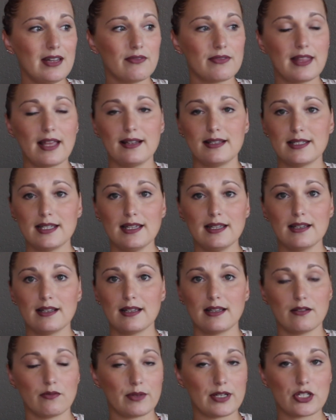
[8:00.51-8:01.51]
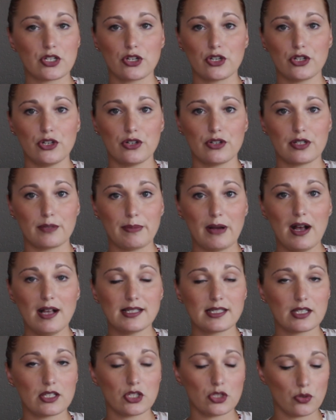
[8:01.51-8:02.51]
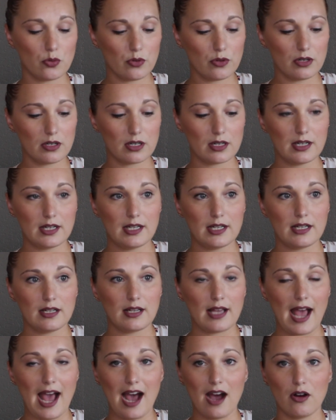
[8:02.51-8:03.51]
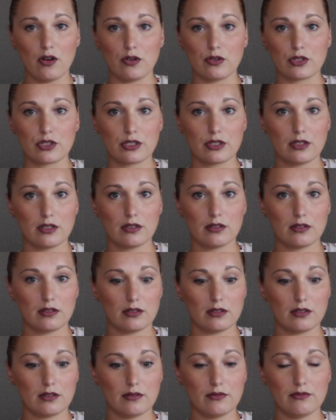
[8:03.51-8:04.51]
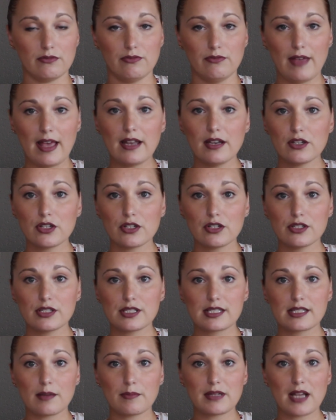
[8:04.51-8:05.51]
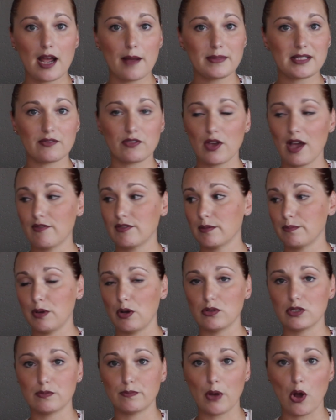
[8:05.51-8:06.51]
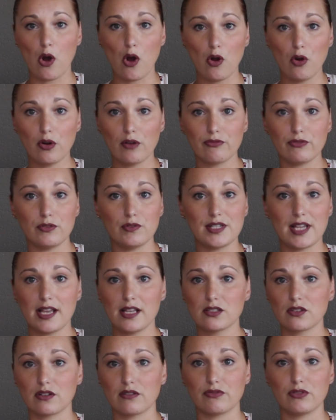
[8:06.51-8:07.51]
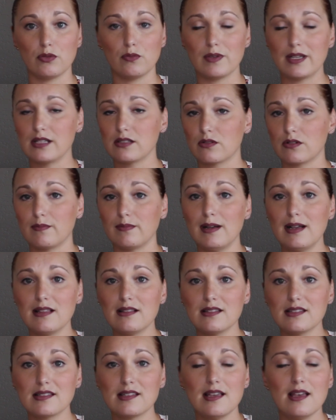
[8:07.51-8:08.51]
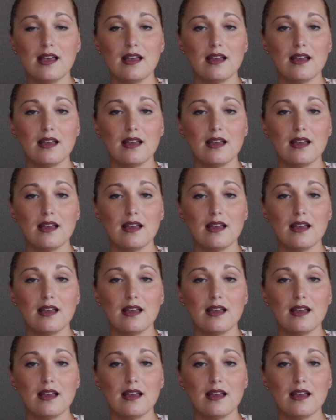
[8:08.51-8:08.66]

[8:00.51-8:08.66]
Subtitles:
if they did return your deposit, you're out. Vendors, sometimes if you have to postpone a few days or a few weeks or months,